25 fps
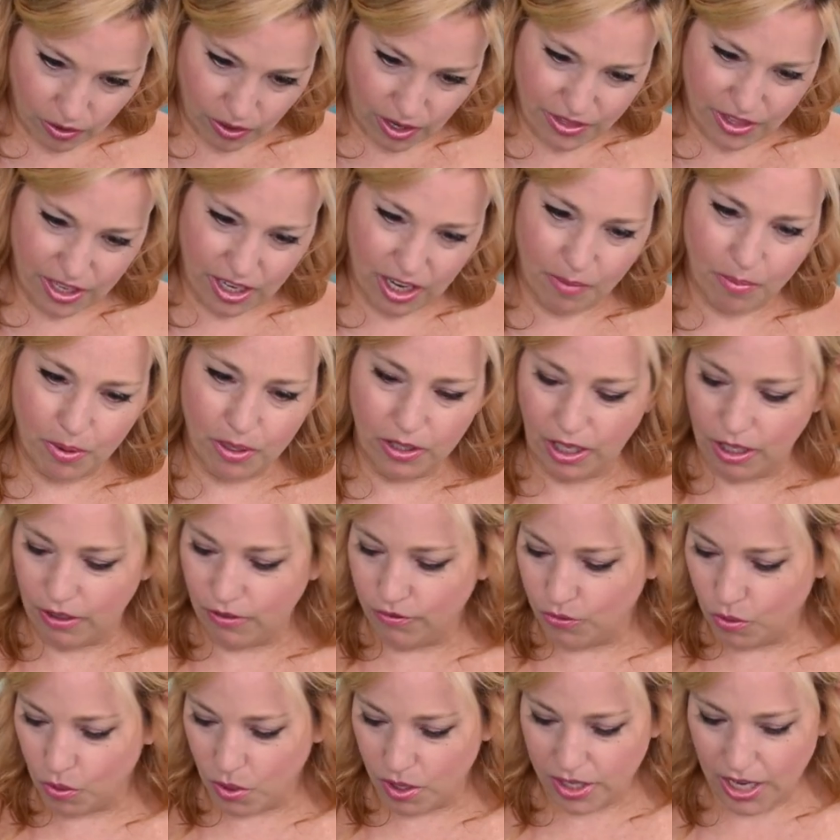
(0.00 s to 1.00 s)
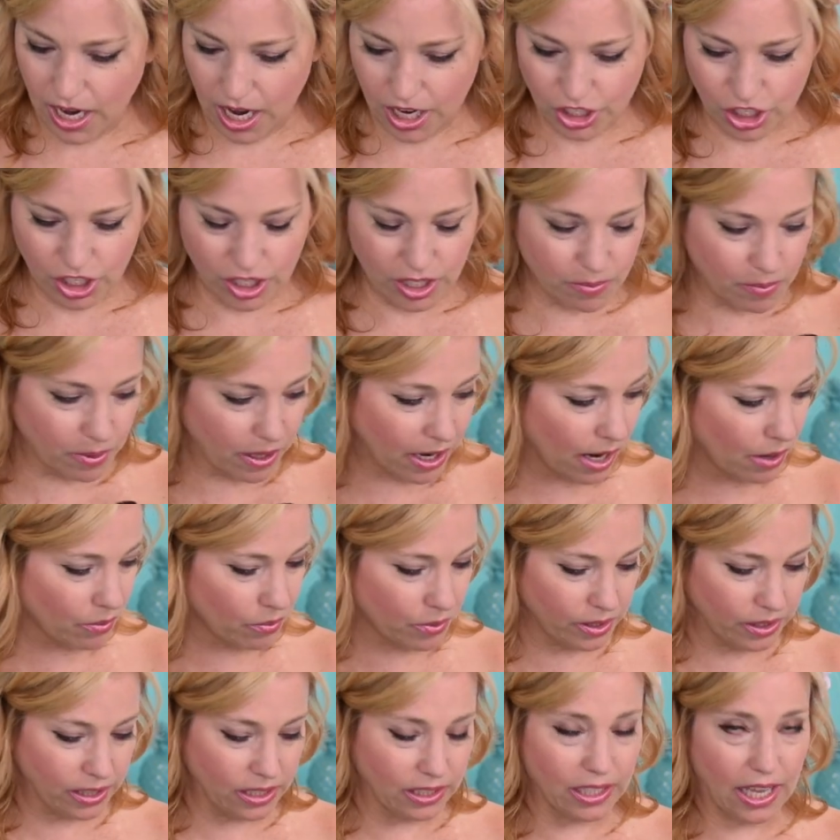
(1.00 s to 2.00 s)
I think I put like 4 dashes, but I
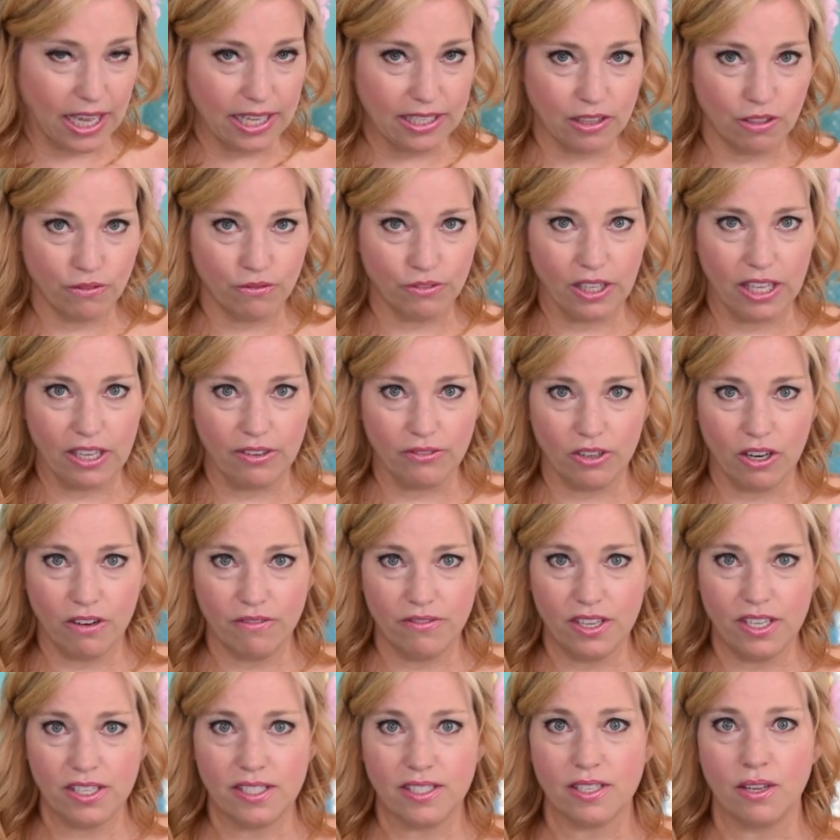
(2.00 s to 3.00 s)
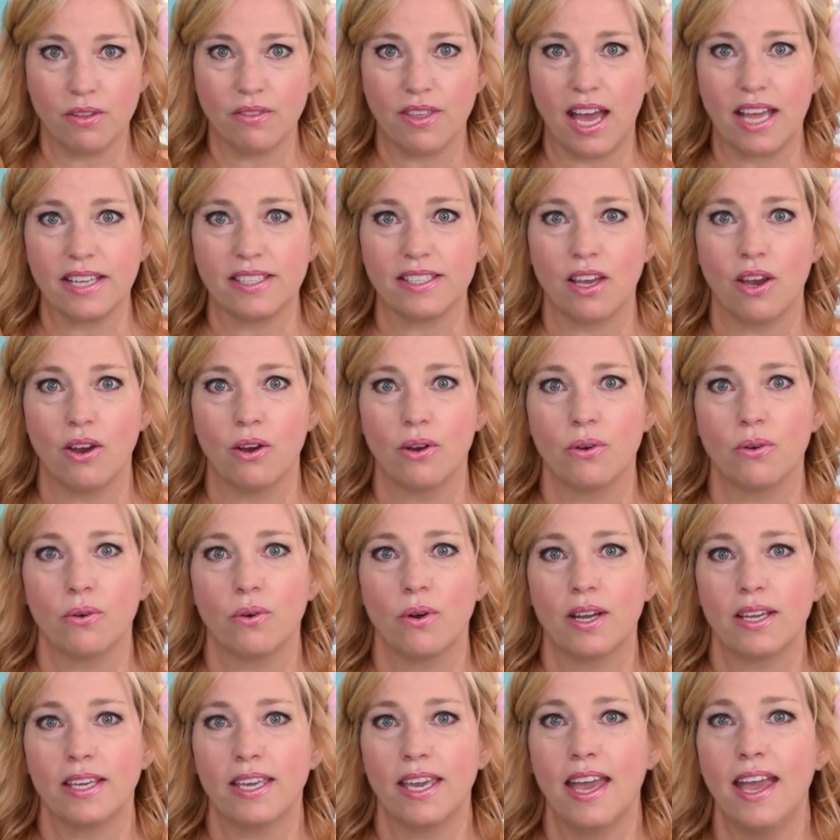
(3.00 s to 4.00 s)
really like the flavor of this, so that's
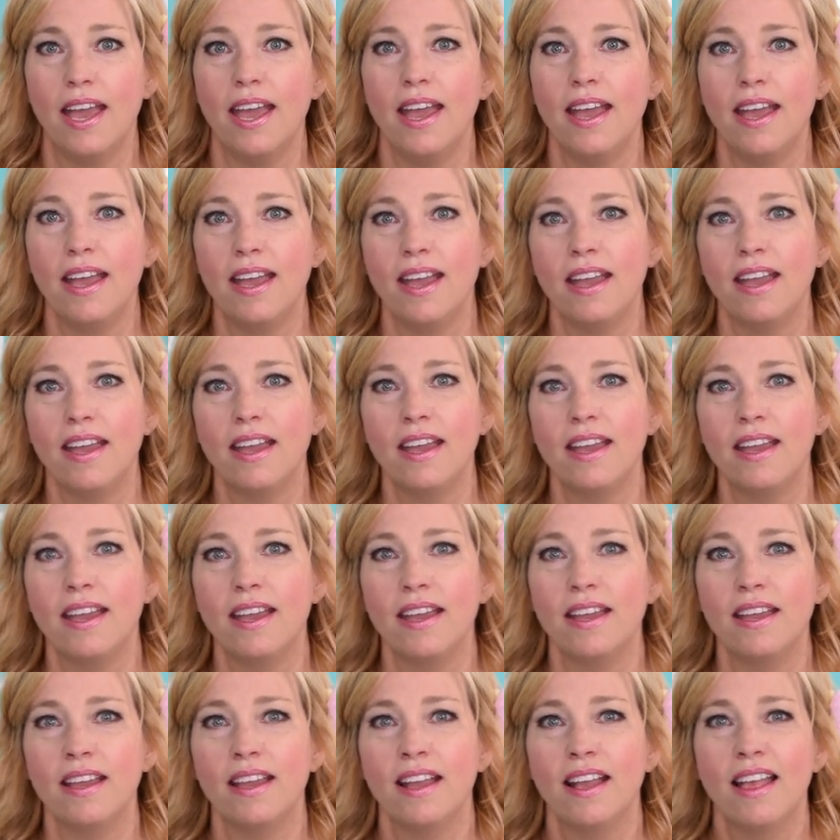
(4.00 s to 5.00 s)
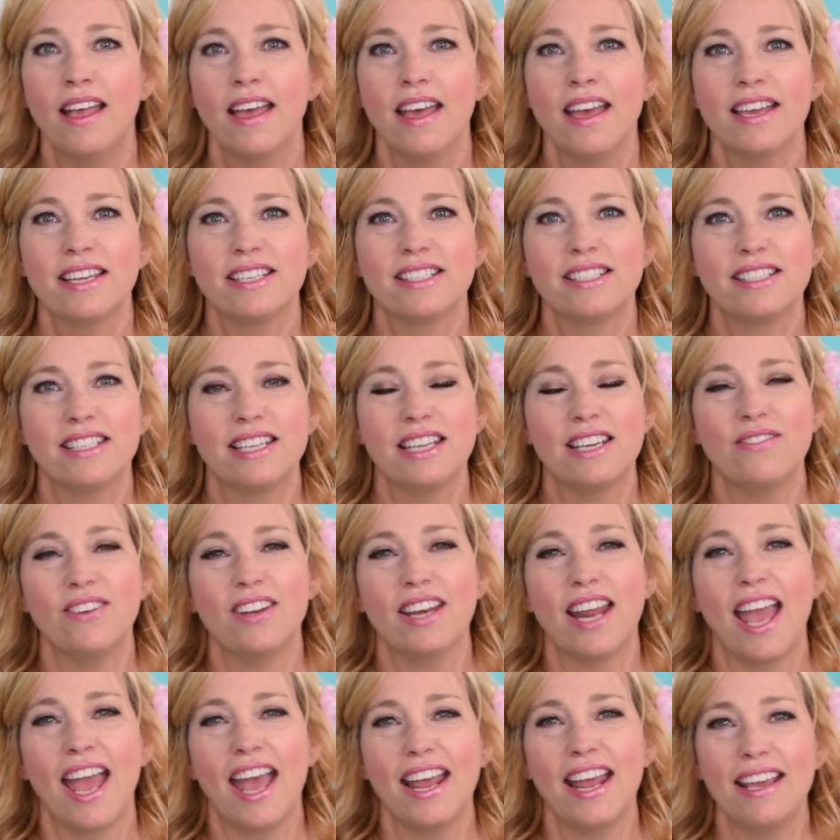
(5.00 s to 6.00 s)
okay. Steve
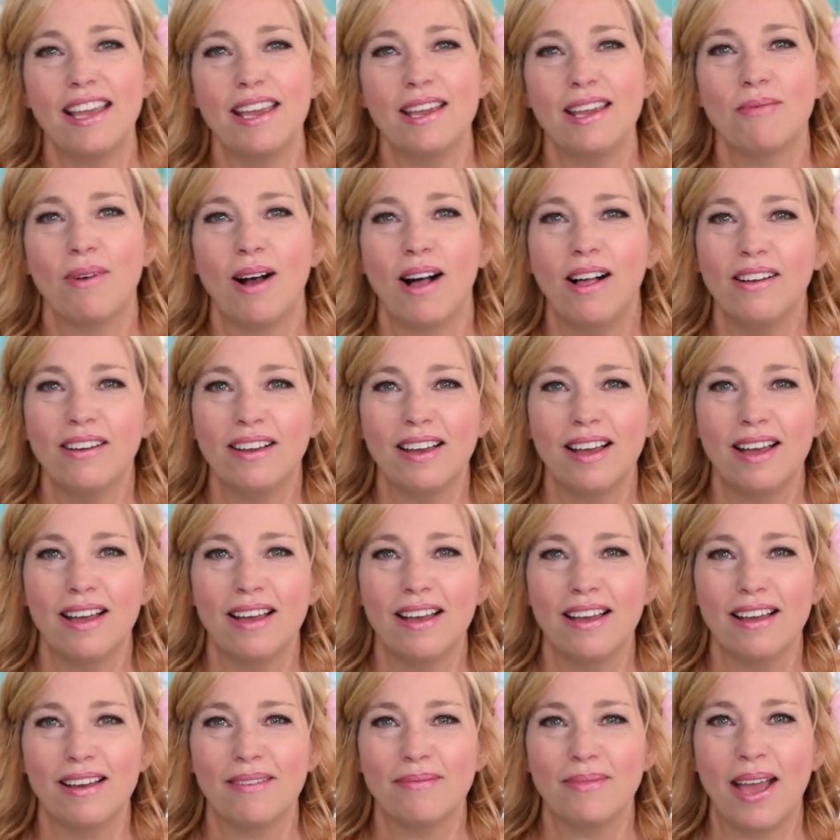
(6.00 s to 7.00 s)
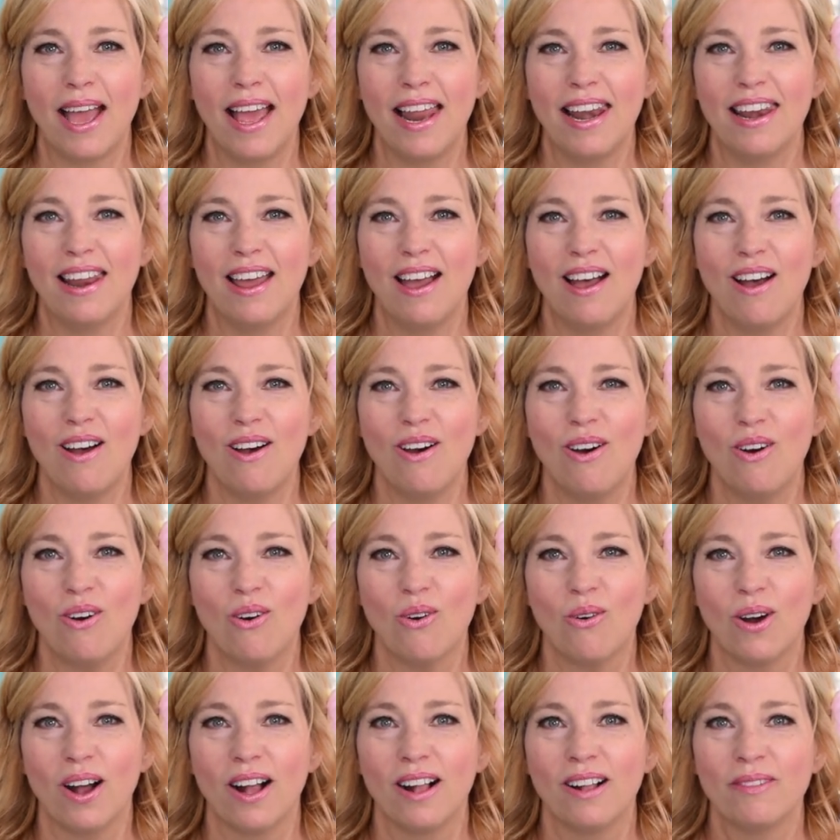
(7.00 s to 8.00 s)
and Eddie, welcome,
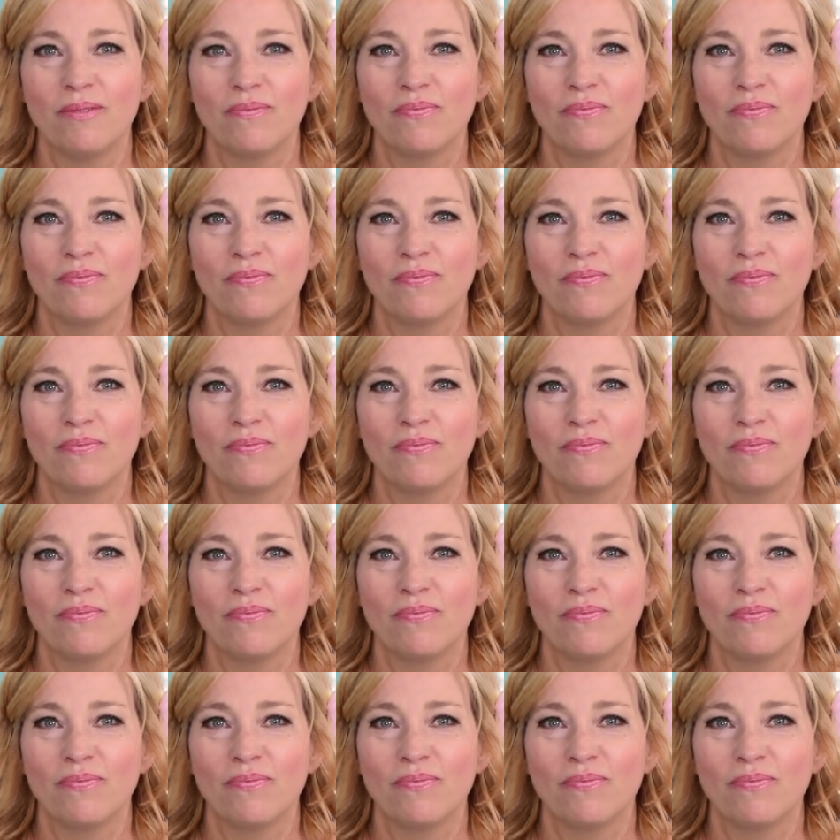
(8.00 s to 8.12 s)
hello.